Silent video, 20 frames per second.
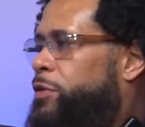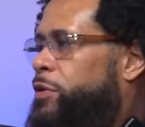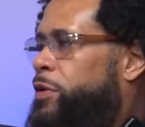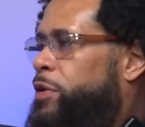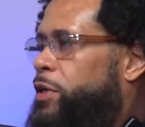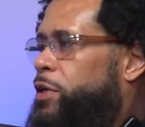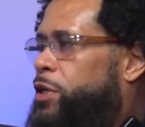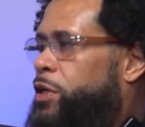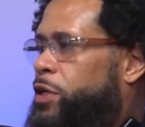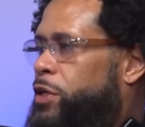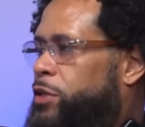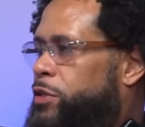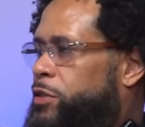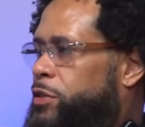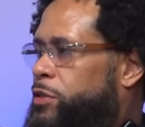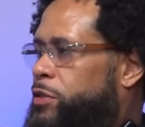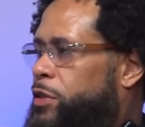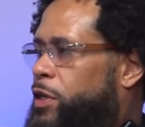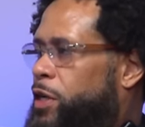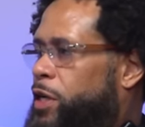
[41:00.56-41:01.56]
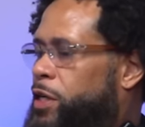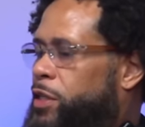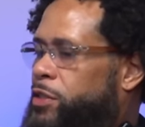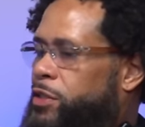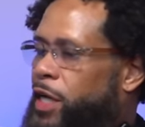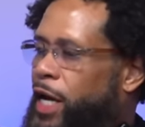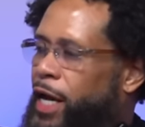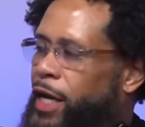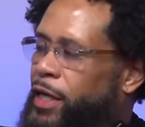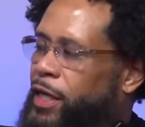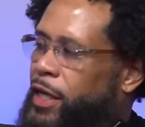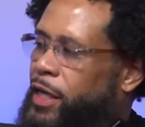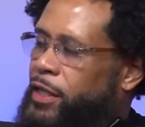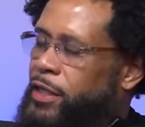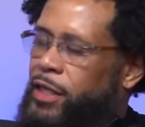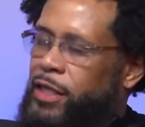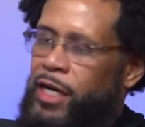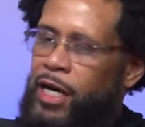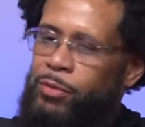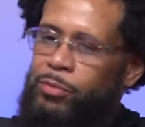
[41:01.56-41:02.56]
cooked uh, Tank, and
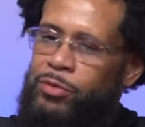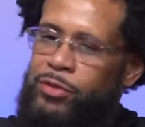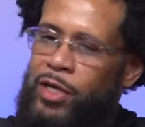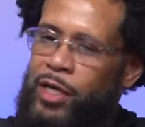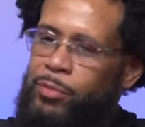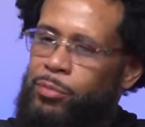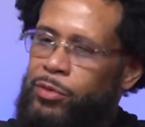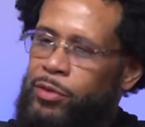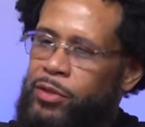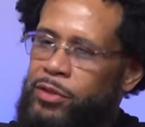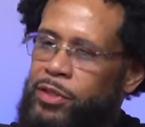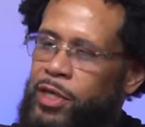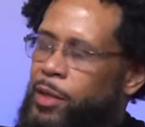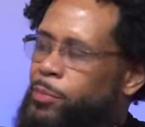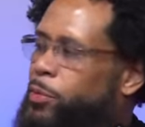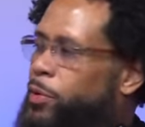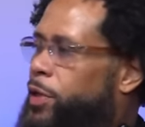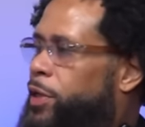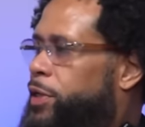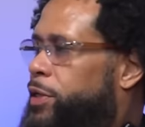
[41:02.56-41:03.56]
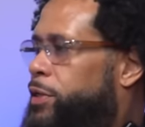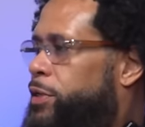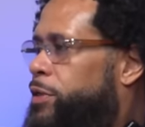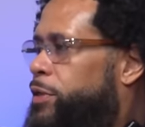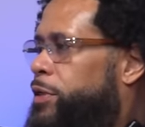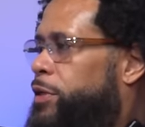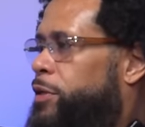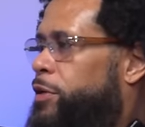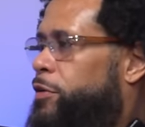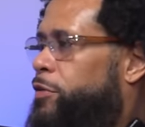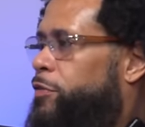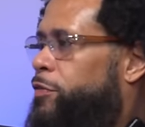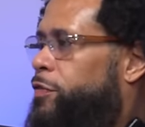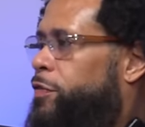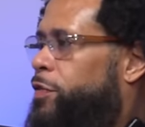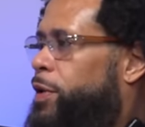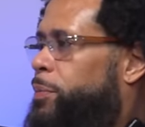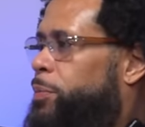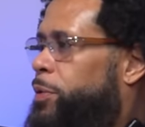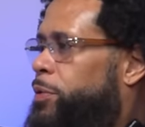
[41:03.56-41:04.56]
then I was able to double it. So he
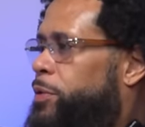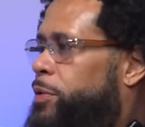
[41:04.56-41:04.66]
cooked. He